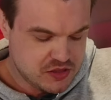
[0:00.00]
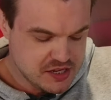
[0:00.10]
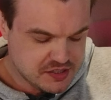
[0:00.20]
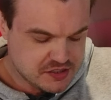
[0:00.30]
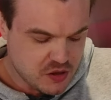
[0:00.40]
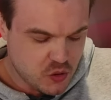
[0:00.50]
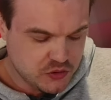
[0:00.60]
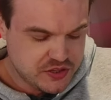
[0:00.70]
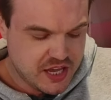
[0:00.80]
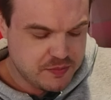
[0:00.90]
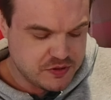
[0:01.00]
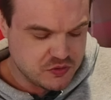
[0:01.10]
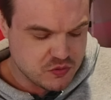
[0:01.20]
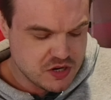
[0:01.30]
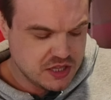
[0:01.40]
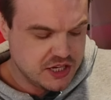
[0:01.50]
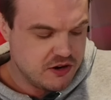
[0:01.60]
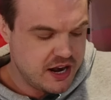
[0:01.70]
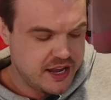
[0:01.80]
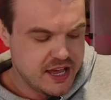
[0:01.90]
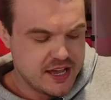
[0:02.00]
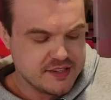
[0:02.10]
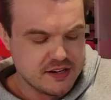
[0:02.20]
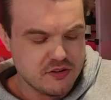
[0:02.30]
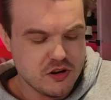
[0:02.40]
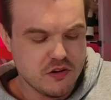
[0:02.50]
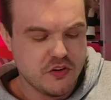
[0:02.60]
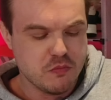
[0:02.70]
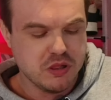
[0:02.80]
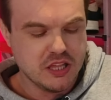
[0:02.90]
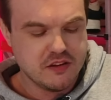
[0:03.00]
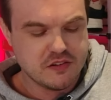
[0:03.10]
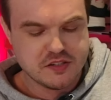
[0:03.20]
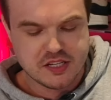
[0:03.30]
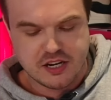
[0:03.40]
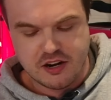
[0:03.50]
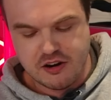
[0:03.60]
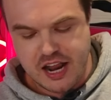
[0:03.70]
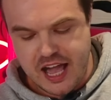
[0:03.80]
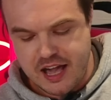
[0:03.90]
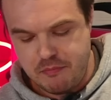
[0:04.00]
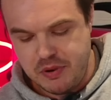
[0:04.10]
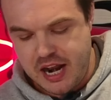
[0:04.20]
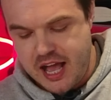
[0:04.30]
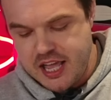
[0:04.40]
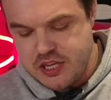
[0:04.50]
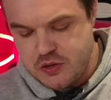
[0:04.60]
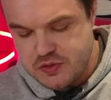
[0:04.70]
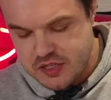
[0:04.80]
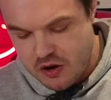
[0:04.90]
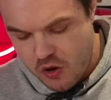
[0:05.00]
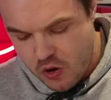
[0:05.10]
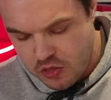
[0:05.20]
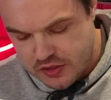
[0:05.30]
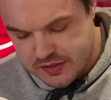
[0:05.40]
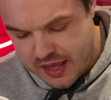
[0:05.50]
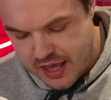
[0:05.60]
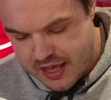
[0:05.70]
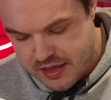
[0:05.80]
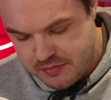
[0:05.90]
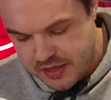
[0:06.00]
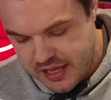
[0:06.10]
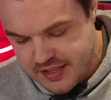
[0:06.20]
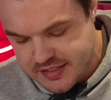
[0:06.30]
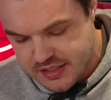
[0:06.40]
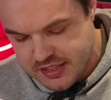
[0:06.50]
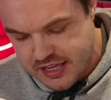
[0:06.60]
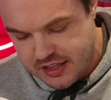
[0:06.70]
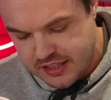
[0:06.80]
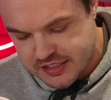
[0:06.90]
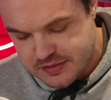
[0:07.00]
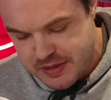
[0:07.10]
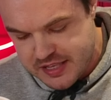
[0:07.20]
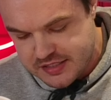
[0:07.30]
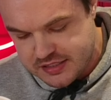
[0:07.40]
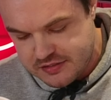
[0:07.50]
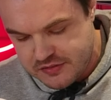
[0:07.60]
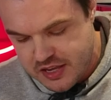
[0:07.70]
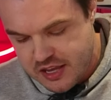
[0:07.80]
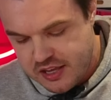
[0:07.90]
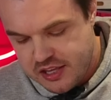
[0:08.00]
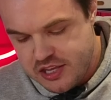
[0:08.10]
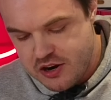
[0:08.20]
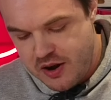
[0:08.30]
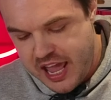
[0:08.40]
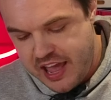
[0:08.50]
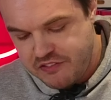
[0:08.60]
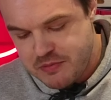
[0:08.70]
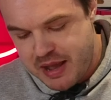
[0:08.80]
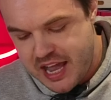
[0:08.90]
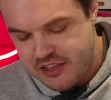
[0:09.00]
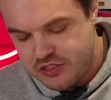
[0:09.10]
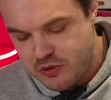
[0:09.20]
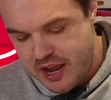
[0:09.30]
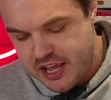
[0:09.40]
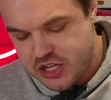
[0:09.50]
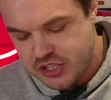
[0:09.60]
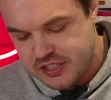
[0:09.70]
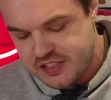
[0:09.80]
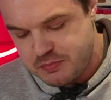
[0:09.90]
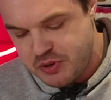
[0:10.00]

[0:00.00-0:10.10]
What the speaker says: this sole tape is really great, guys. I don't know if you're believers in it or not, but I use it all the time. It's a little expensive. You don't have to buy it through Angelus,